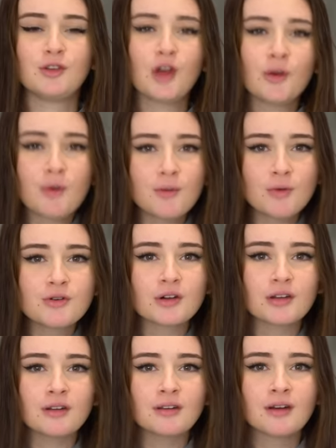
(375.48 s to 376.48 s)
You know what,
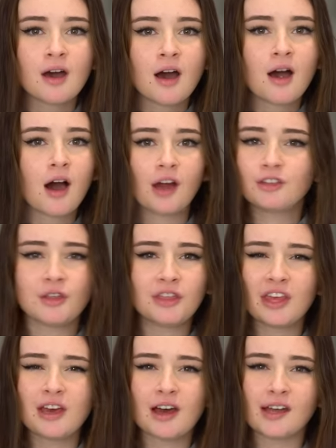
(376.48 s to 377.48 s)
Morgan? I don't
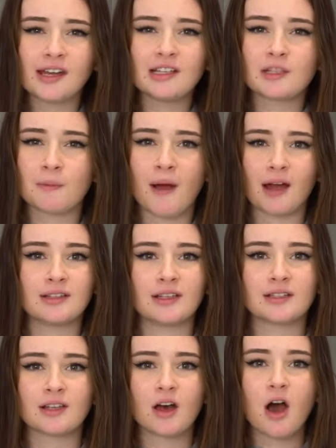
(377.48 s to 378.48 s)
think I need to
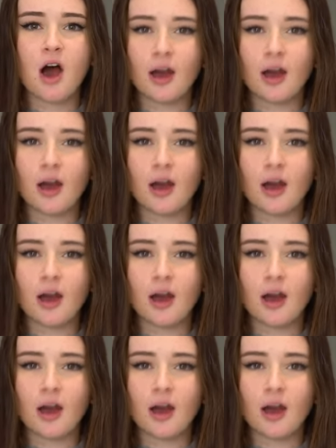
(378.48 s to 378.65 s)
practice.